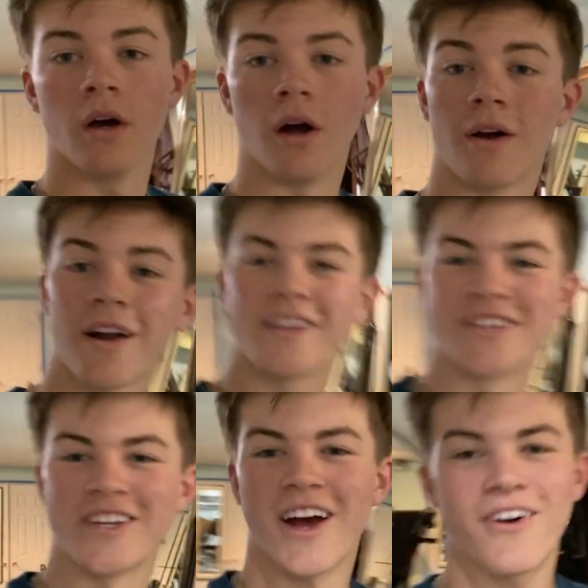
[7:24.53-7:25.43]
All right,
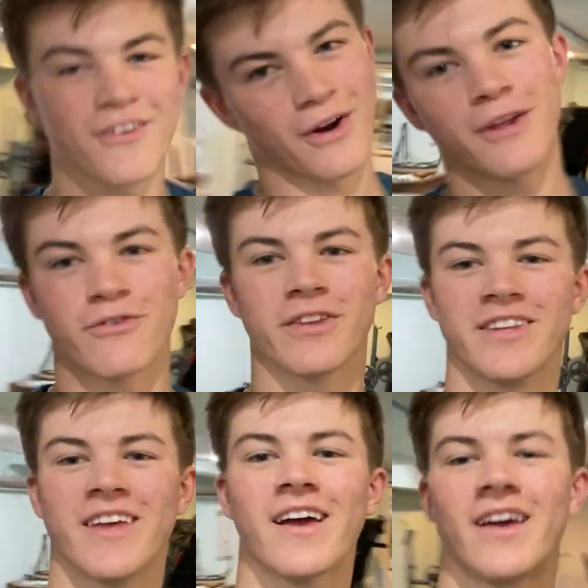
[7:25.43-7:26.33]
showered, ready for the
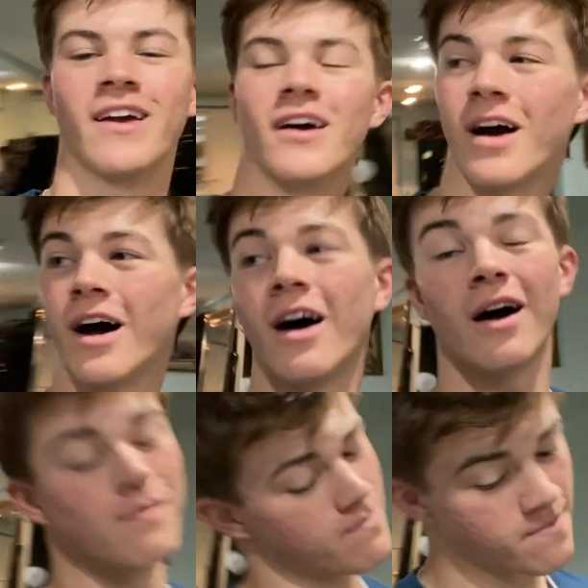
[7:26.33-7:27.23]
day.
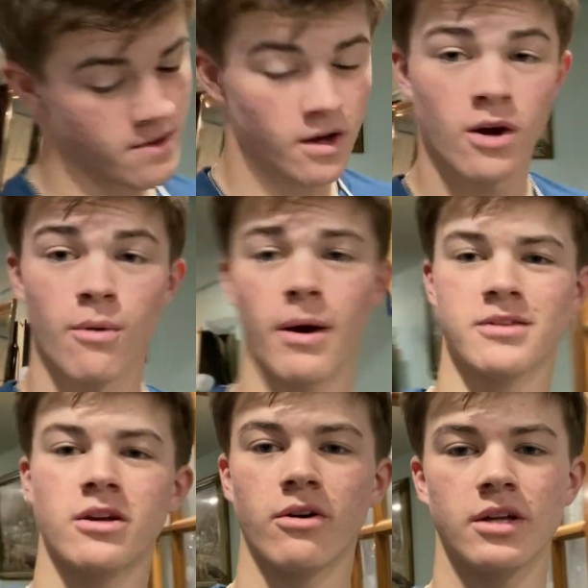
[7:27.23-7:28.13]
About
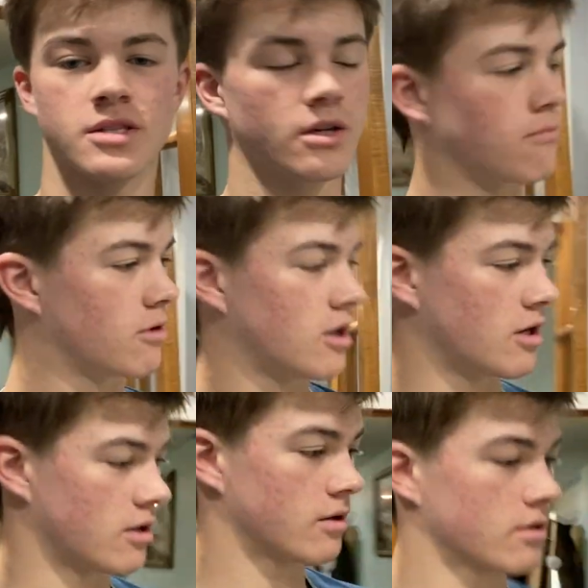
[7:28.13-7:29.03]
to go get some,
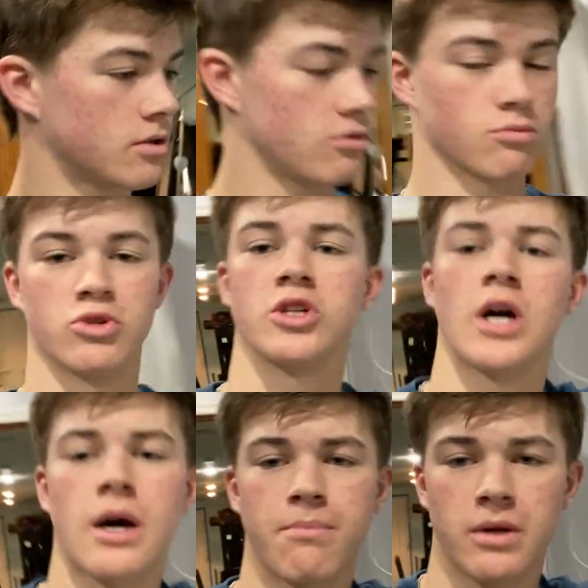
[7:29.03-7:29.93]
do some
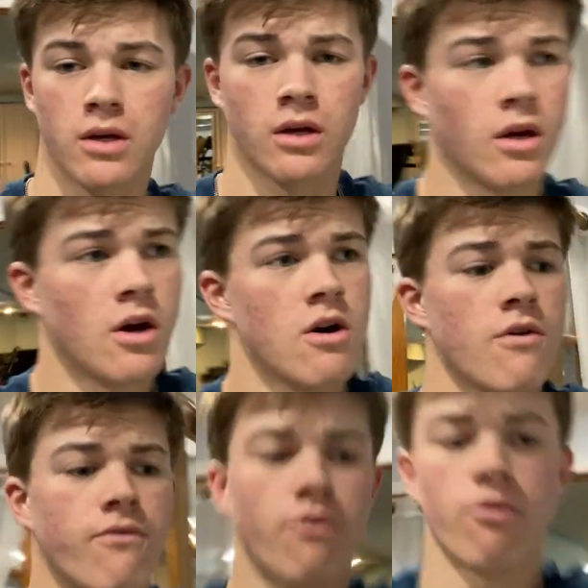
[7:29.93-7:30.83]
shopping
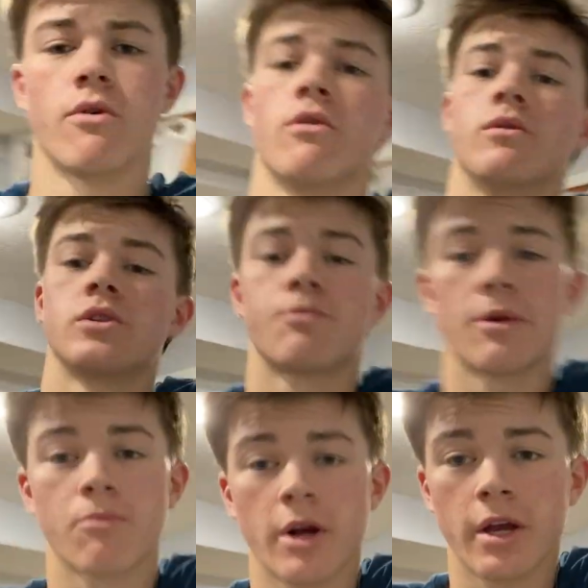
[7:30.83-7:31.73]
for
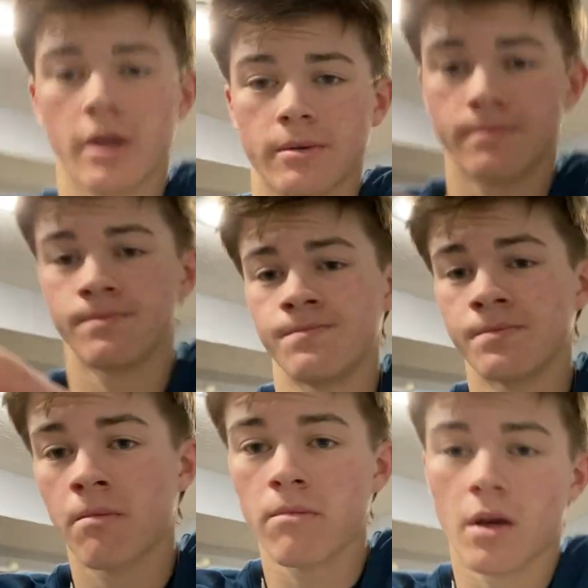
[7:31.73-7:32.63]
spring break,
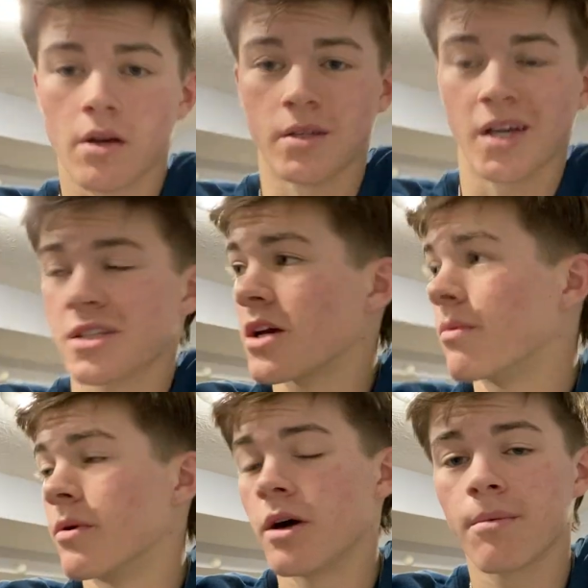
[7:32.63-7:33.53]
because that's
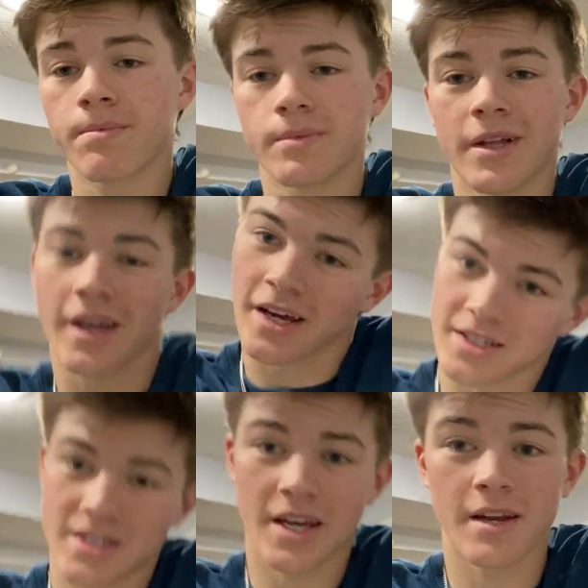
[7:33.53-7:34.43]
coming up, like I
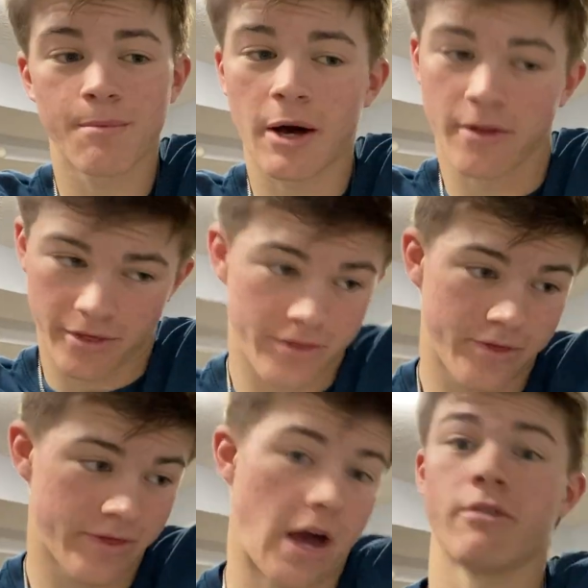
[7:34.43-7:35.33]
said, about
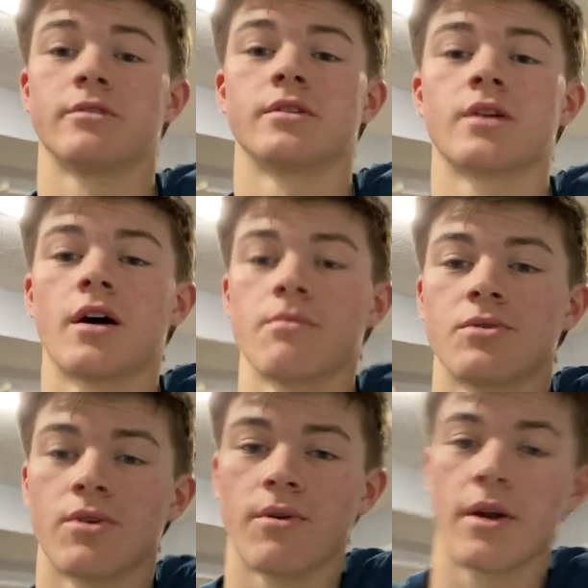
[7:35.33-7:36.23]
1,000 times
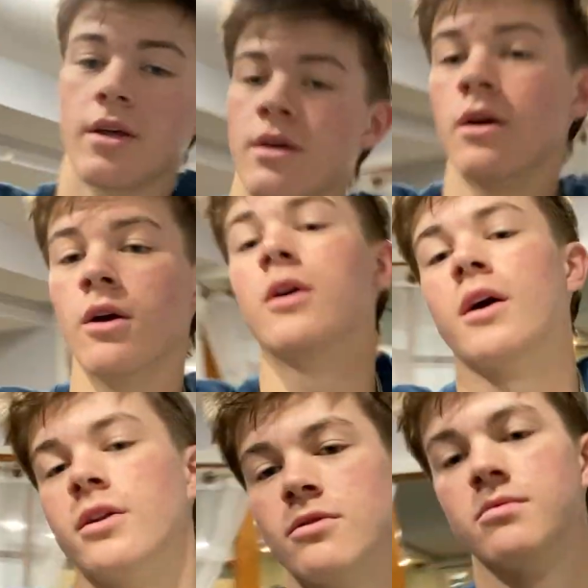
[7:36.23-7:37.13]
already.
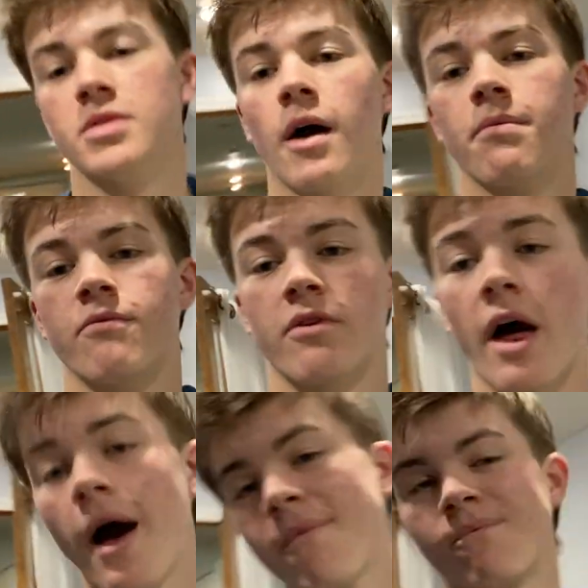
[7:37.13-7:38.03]
Got to do some shopping for
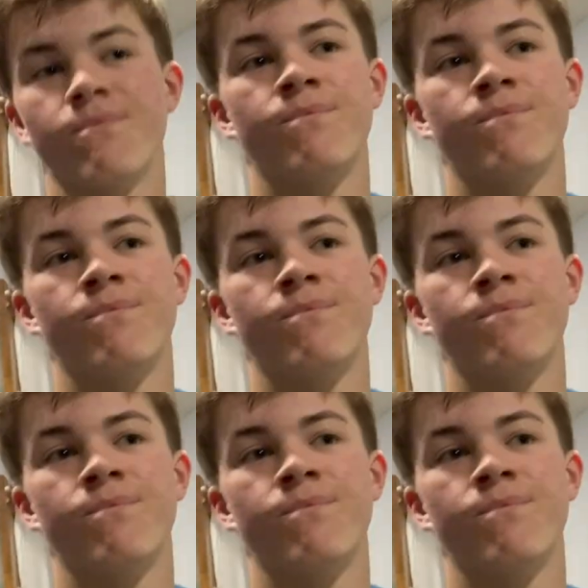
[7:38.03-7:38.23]
that.